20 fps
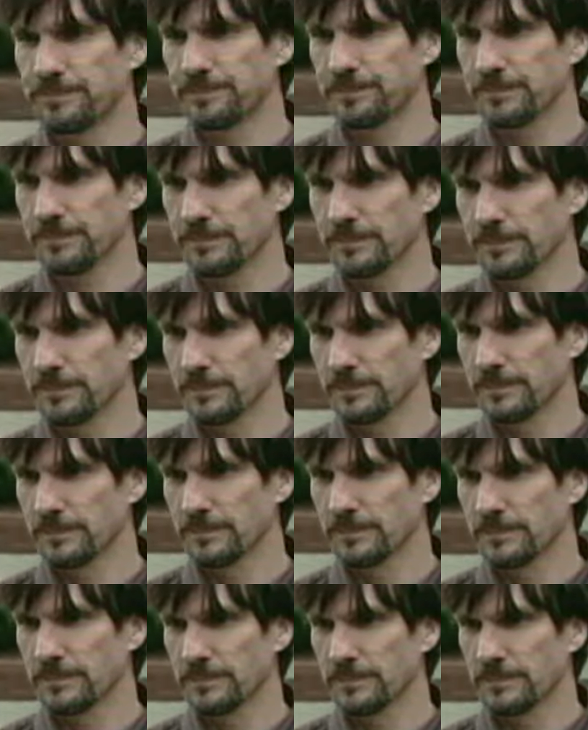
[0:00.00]
Are you going to do
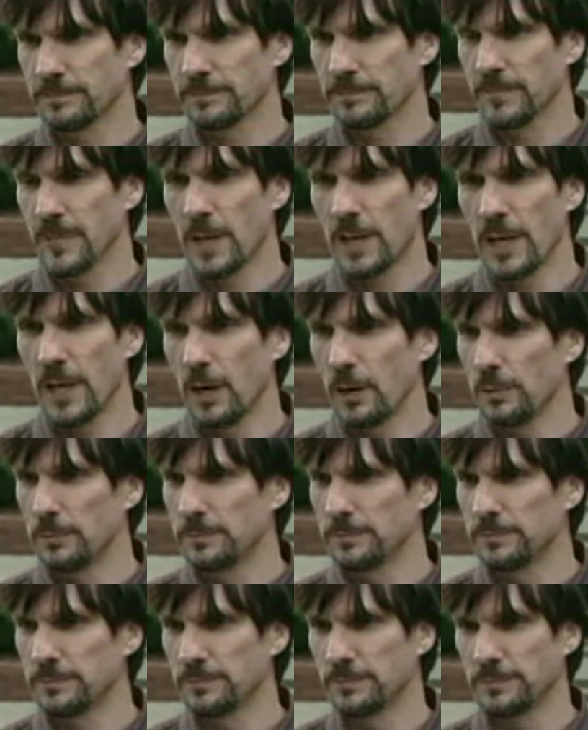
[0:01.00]
drugs again? No. Or
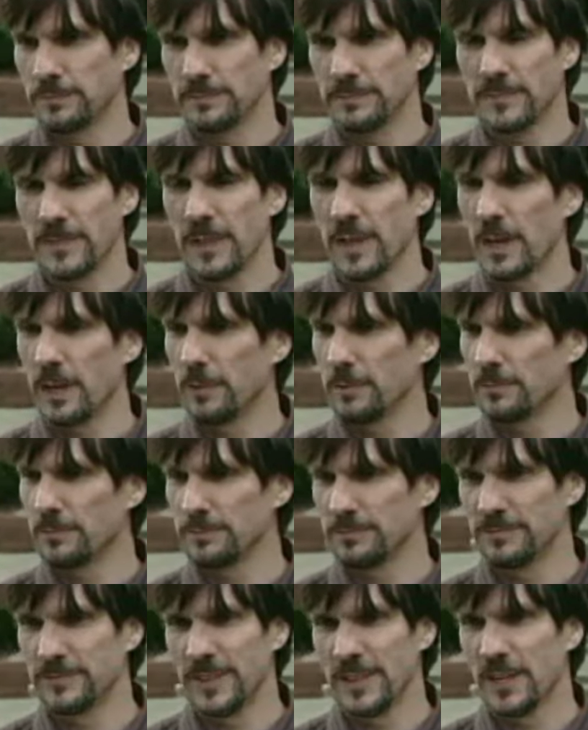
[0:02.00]
jump bail? No.
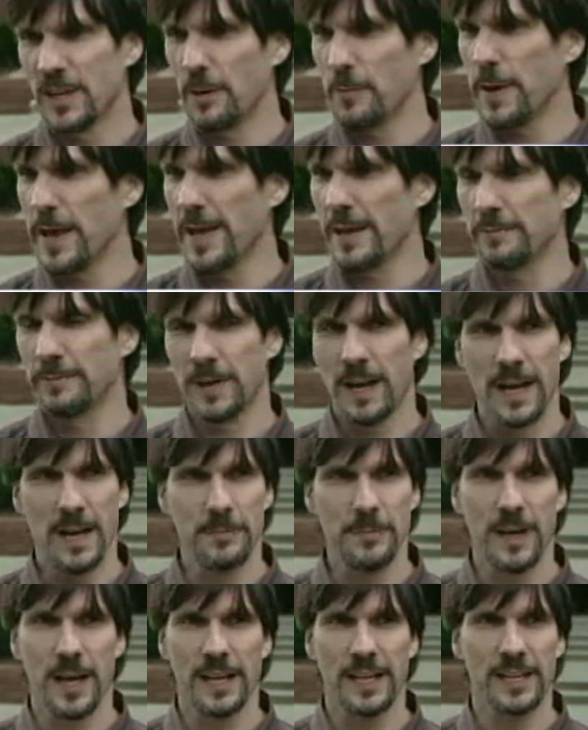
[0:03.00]
No, ma'am. I
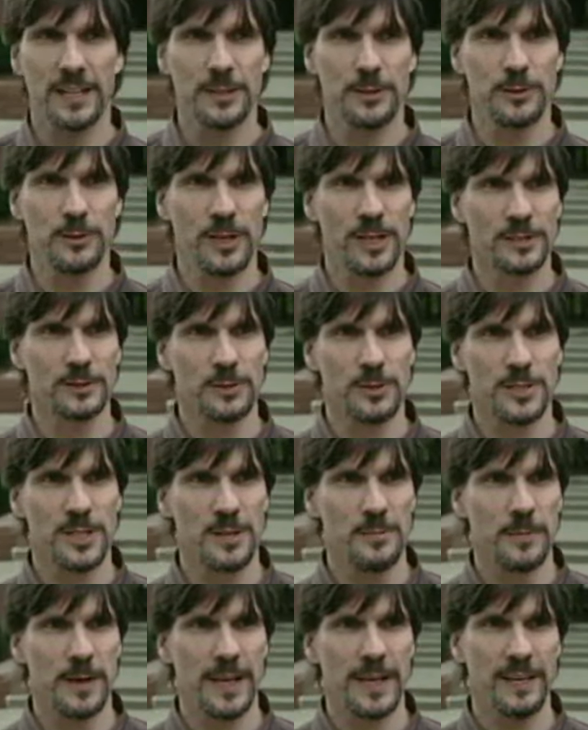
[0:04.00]
am not going to do drugs or
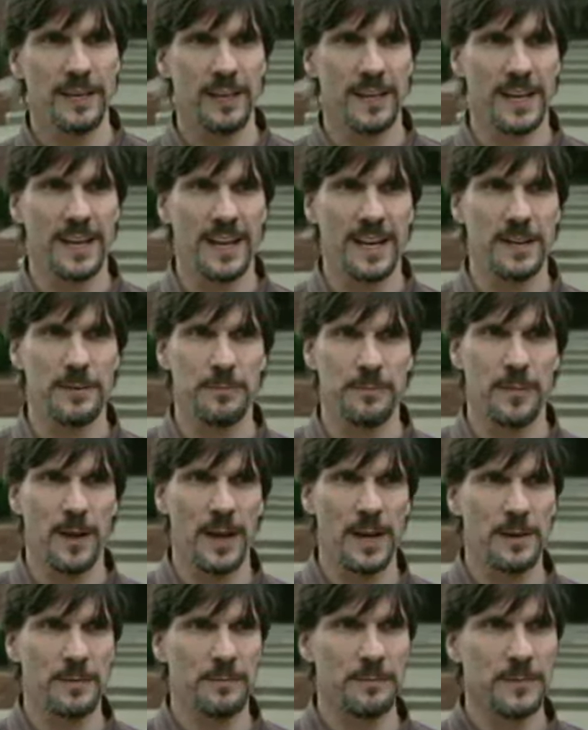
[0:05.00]
jump bail, and I am,
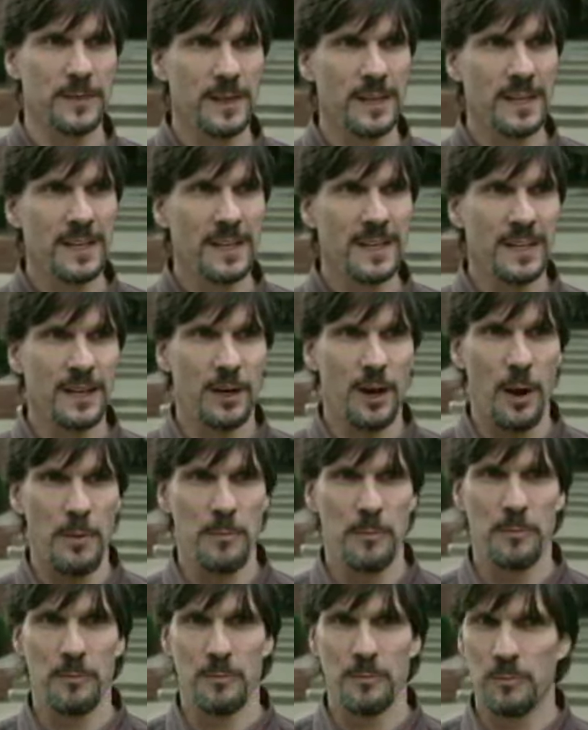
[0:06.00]
I am,
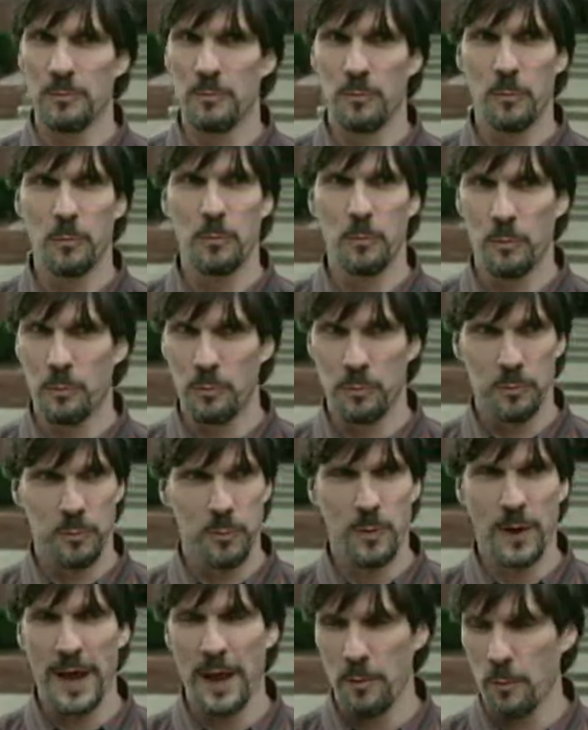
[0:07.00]
I'm
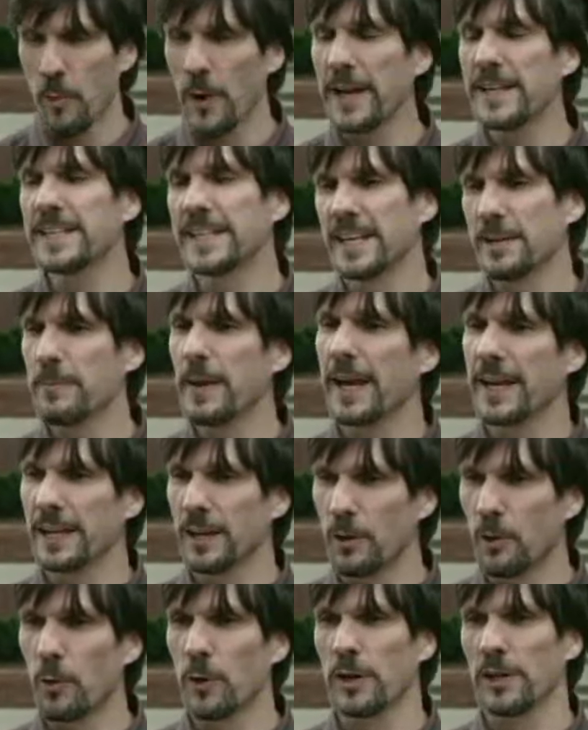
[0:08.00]
can't wait to get back
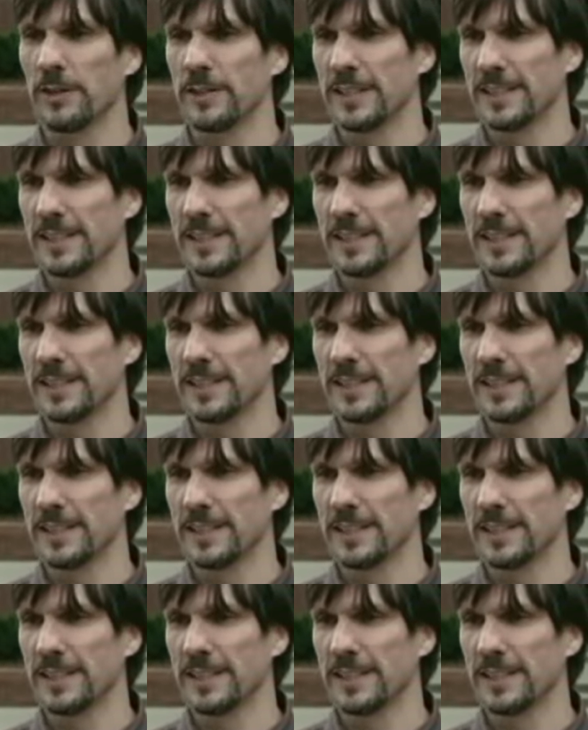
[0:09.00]
in court on